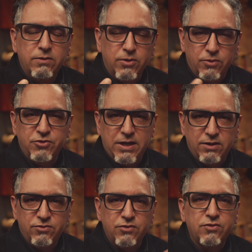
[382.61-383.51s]

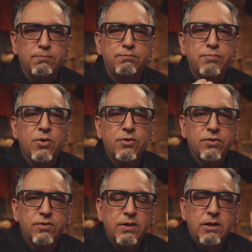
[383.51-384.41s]
neurogenesis, the
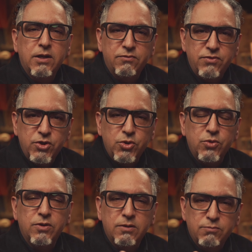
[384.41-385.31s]
birth of
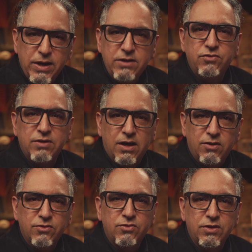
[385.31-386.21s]
new brain
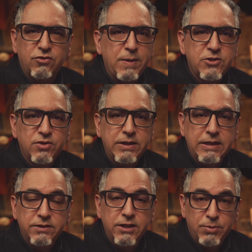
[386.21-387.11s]
cells,
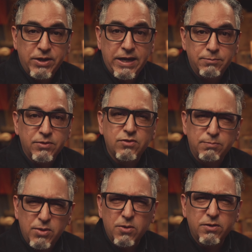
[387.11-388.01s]
especially in the hippocampus,
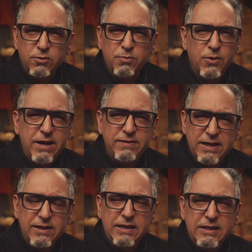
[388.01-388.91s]
the part of your brain
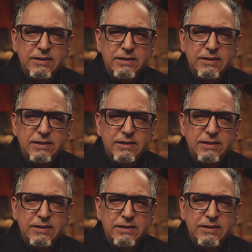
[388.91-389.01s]
that